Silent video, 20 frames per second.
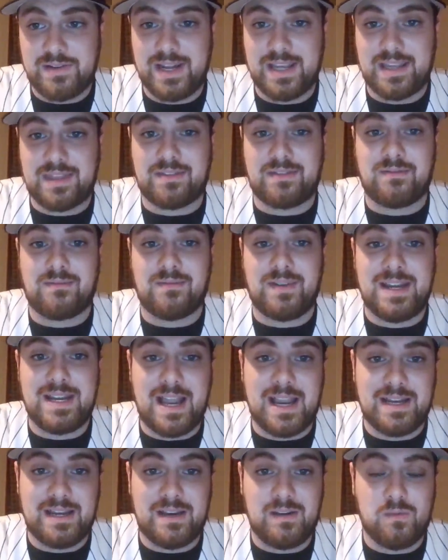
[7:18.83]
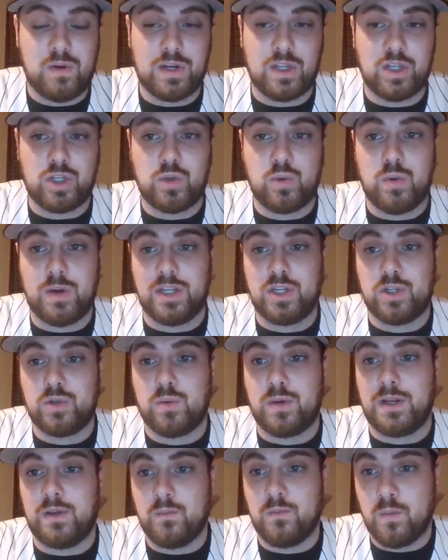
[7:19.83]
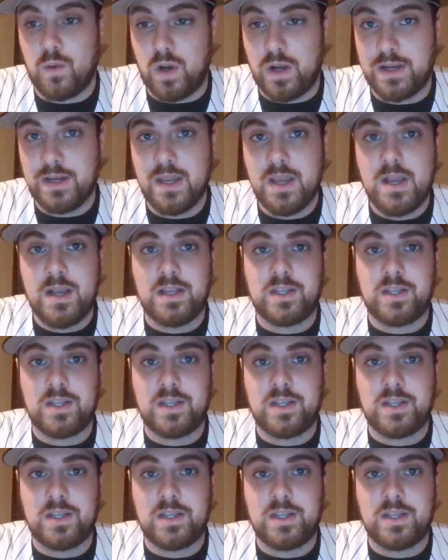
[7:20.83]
and he hit 391 in 2021.